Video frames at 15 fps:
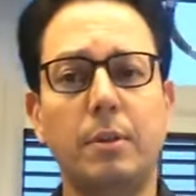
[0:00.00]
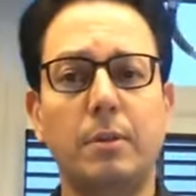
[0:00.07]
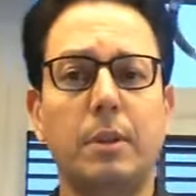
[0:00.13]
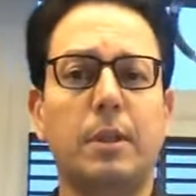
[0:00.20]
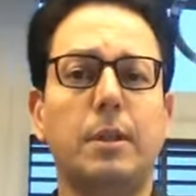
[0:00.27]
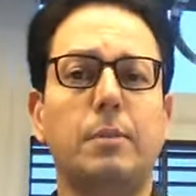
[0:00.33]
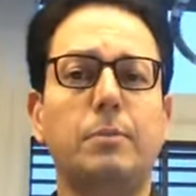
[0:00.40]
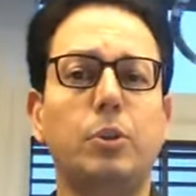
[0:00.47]

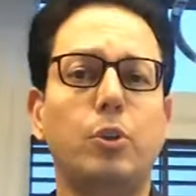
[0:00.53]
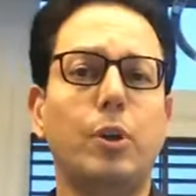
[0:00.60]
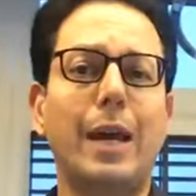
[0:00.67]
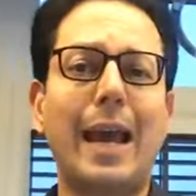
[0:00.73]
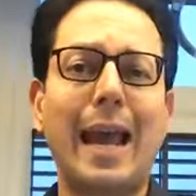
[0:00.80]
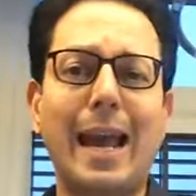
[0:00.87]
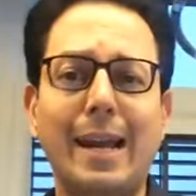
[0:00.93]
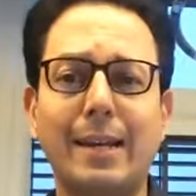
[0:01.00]
uh, you know
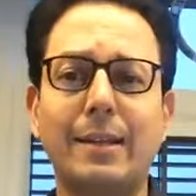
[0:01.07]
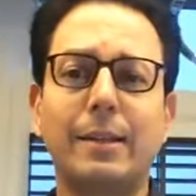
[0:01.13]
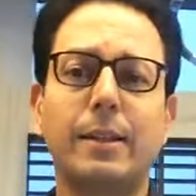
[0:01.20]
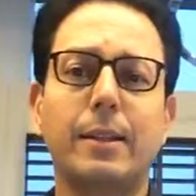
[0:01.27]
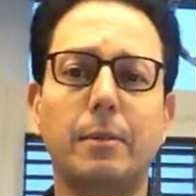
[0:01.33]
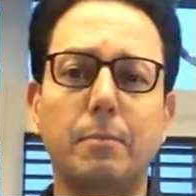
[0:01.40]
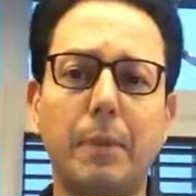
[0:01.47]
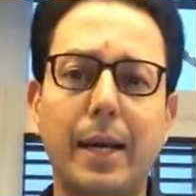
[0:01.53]
hack
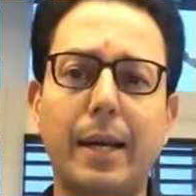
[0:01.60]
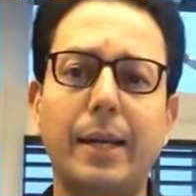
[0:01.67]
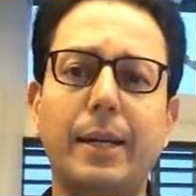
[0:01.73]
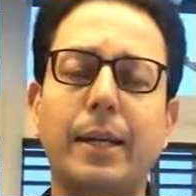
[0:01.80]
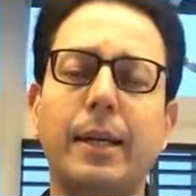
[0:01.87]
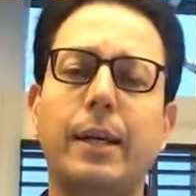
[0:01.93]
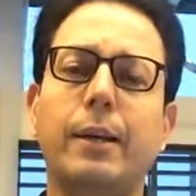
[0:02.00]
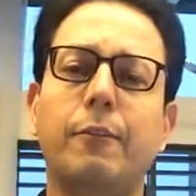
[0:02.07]
the mind
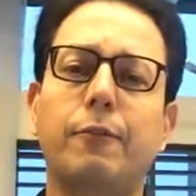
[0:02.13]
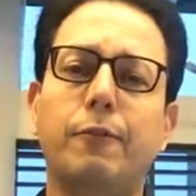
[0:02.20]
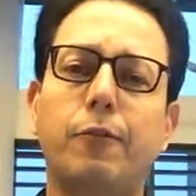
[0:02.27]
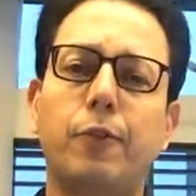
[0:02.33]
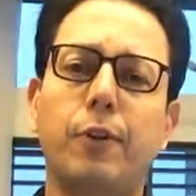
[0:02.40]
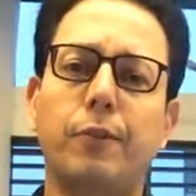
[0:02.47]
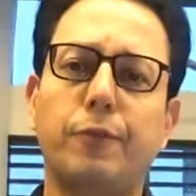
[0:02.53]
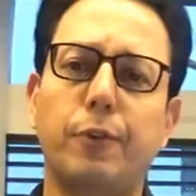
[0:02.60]

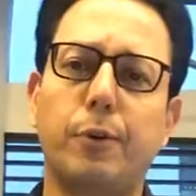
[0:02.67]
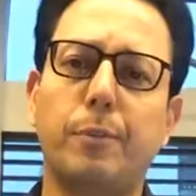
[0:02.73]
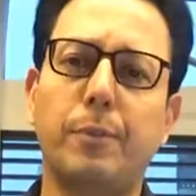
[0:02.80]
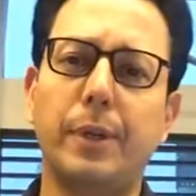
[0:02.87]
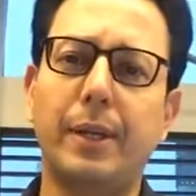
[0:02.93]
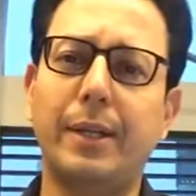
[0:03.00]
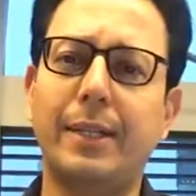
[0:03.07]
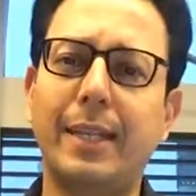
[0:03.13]
for from
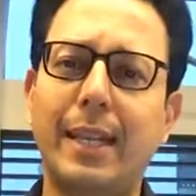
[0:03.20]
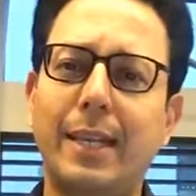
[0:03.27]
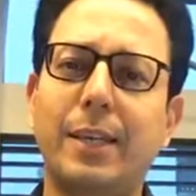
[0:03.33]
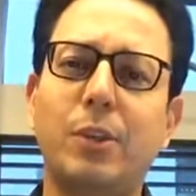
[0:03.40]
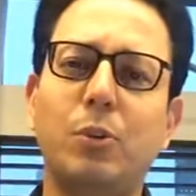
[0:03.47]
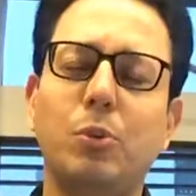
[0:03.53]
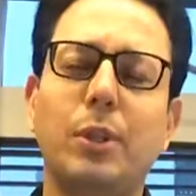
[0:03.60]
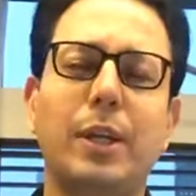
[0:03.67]
it telling
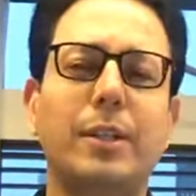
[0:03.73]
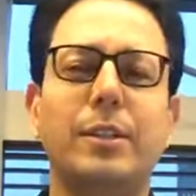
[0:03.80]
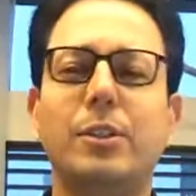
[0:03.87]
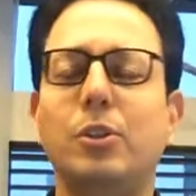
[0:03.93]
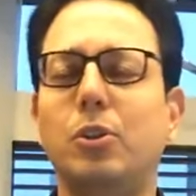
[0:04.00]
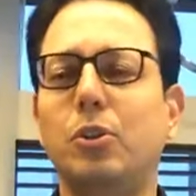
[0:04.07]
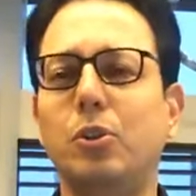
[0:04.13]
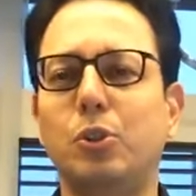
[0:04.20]
you that
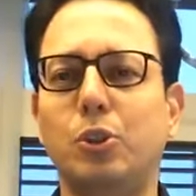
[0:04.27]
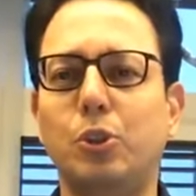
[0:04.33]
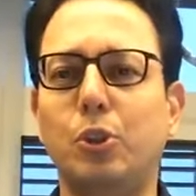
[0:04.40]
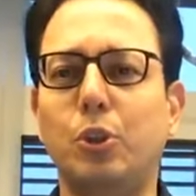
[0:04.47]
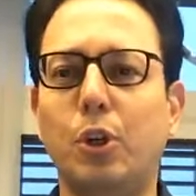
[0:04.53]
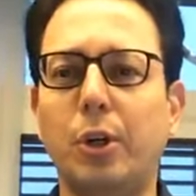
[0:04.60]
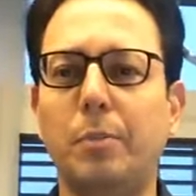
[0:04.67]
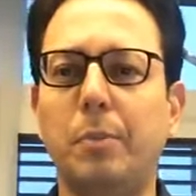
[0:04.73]
you know you should
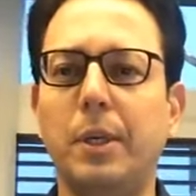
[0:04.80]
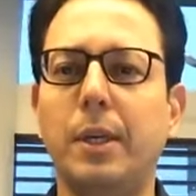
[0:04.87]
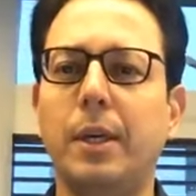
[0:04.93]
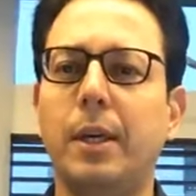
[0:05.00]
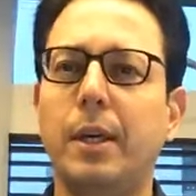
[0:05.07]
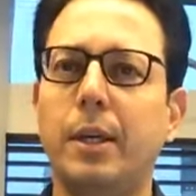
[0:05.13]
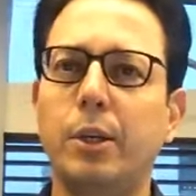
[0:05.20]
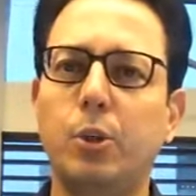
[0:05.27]
not be
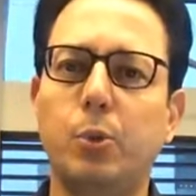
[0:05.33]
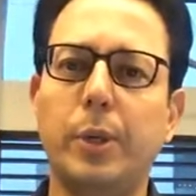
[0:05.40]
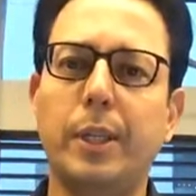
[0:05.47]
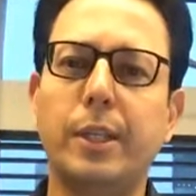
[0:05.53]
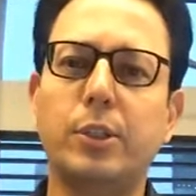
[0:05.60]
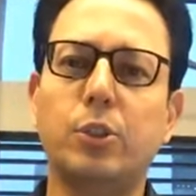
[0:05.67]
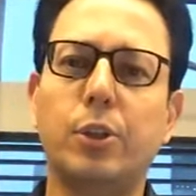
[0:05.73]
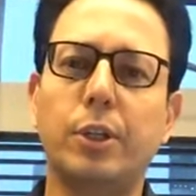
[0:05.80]
doing
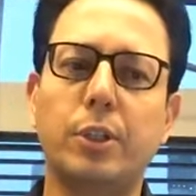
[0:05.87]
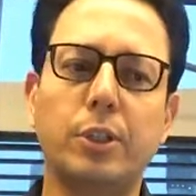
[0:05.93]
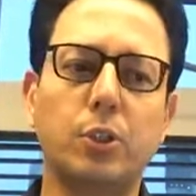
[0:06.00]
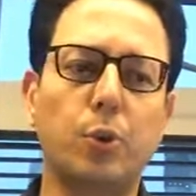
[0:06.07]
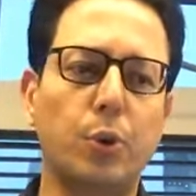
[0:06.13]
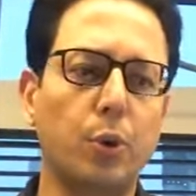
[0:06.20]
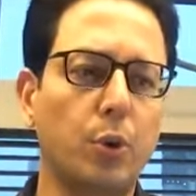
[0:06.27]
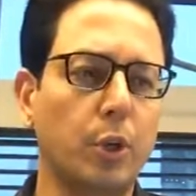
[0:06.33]
this or it is
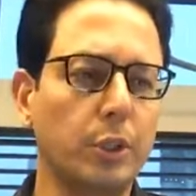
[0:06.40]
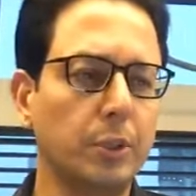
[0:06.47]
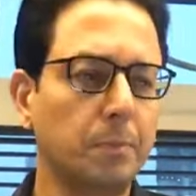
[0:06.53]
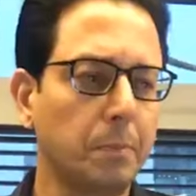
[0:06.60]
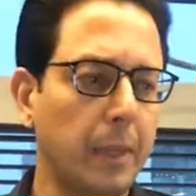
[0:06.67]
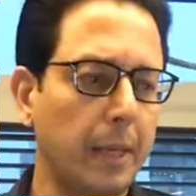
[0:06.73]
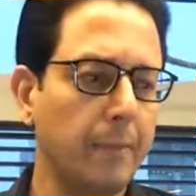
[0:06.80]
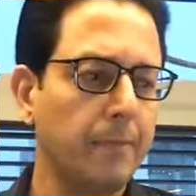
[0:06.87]
going to cause
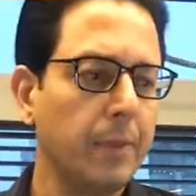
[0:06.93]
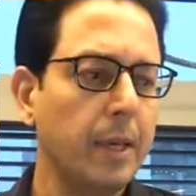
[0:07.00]
pain